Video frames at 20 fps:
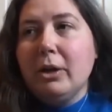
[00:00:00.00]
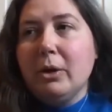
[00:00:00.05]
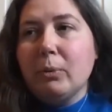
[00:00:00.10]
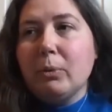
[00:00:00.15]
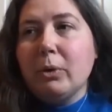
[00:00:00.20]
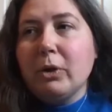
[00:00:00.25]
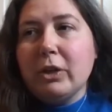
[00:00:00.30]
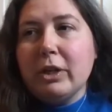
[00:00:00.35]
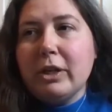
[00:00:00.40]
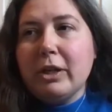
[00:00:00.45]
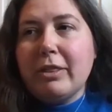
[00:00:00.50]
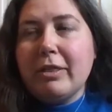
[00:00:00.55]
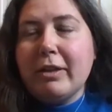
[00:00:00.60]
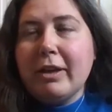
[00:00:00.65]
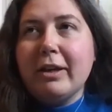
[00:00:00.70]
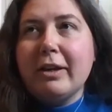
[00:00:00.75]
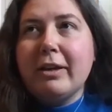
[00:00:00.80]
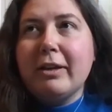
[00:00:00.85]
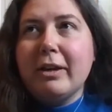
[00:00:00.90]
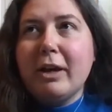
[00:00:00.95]
really to
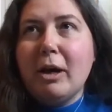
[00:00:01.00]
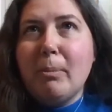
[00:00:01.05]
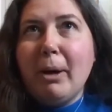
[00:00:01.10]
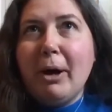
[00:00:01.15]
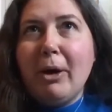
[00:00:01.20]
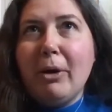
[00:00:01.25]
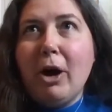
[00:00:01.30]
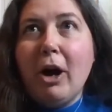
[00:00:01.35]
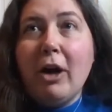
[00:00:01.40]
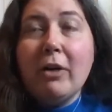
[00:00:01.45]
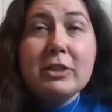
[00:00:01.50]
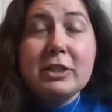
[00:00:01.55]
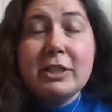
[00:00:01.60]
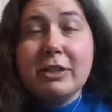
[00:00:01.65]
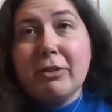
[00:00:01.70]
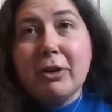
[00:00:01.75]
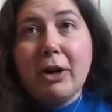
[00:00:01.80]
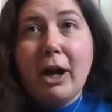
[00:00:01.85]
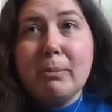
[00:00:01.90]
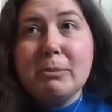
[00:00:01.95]
think about all these
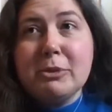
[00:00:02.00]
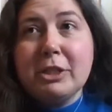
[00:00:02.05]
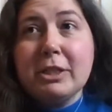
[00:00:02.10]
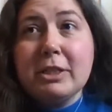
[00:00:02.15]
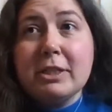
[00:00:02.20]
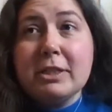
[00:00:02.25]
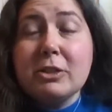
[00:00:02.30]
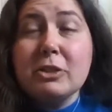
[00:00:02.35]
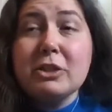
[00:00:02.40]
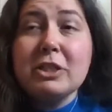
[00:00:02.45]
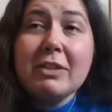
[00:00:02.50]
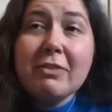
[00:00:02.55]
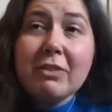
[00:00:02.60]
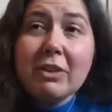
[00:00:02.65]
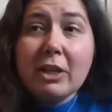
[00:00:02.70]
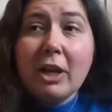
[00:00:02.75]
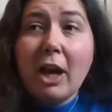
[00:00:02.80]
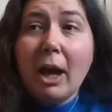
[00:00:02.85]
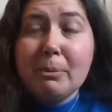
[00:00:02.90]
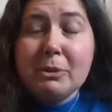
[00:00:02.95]
different options. There's even
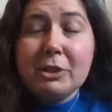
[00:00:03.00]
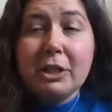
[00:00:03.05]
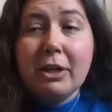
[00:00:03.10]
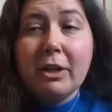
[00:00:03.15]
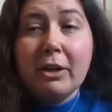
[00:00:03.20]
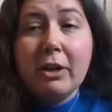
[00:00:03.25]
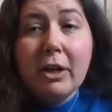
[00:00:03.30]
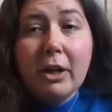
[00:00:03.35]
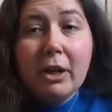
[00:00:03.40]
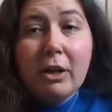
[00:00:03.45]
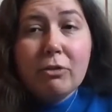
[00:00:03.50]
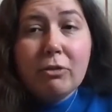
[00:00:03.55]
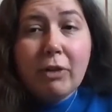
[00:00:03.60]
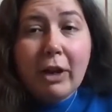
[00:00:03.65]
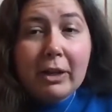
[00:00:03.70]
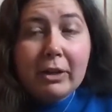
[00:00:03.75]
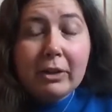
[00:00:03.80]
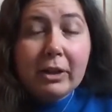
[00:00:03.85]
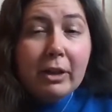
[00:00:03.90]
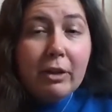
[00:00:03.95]
the option,
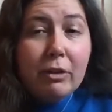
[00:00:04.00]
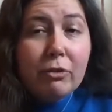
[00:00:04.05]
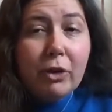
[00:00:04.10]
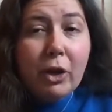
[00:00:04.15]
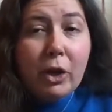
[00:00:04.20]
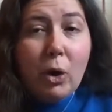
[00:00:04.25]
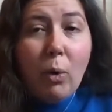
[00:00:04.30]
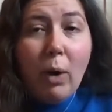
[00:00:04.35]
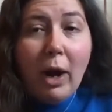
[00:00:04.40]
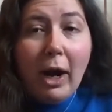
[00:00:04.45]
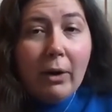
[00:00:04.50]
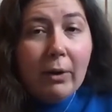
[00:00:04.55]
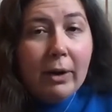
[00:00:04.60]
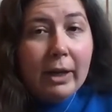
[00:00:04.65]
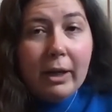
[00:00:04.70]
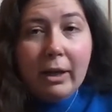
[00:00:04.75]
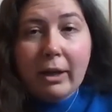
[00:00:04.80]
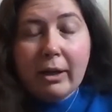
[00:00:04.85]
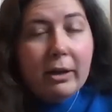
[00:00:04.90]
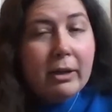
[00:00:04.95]
frankly, of
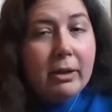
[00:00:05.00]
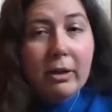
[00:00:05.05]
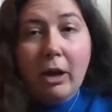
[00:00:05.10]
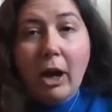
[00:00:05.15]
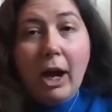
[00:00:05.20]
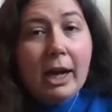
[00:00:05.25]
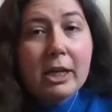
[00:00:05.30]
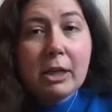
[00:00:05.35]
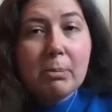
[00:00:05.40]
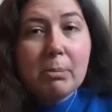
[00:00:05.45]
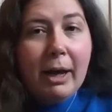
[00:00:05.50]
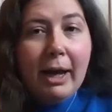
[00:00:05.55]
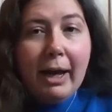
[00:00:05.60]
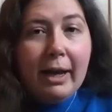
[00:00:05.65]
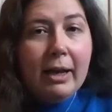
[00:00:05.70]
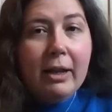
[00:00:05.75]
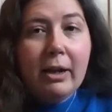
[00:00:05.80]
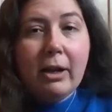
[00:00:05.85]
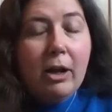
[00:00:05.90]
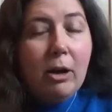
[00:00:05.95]
acquiring a
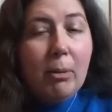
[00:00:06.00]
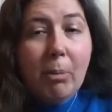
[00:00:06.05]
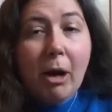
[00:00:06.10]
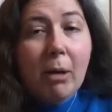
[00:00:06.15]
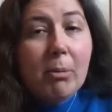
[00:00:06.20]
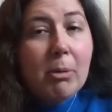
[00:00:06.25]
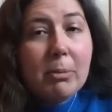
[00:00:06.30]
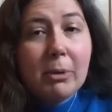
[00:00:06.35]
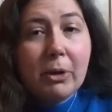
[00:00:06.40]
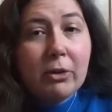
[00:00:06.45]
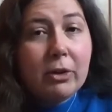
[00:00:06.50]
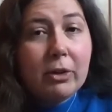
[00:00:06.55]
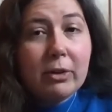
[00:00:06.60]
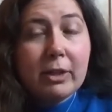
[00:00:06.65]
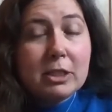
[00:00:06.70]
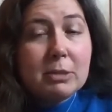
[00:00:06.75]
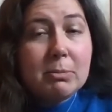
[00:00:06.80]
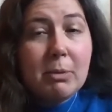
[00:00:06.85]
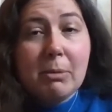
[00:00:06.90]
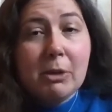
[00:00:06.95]
occupied apartment building
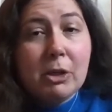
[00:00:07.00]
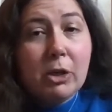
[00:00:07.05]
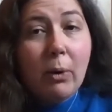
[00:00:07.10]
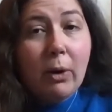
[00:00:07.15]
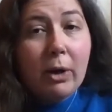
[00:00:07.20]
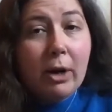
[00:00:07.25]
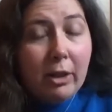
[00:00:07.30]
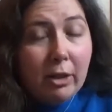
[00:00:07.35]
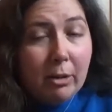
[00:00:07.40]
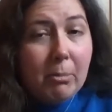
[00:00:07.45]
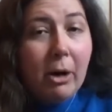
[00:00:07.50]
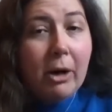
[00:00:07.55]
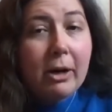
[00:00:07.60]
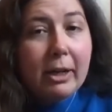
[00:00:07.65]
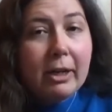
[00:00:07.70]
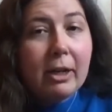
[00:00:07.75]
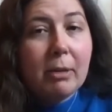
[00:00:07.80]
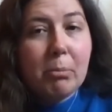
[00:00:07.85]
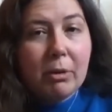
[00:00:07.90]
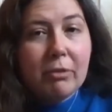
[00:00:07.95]
that's maybe going on the
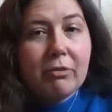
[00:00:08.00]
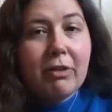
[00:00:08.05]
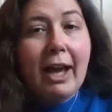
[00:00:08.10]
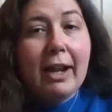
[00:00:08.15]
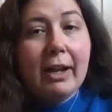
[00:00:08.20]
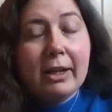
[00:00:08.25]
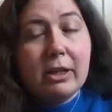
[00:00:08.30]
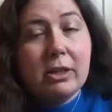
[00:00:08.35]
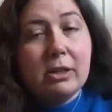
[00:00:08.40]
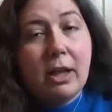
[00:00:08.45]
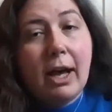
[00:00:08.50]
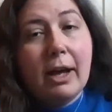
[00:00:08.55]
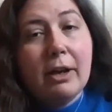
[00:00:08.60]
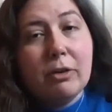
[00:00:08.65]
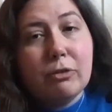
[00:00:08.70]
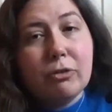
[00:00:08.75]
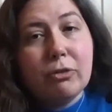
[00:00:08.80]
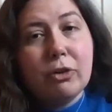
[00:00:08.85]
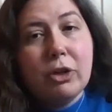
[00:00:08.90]
market and providing a lot of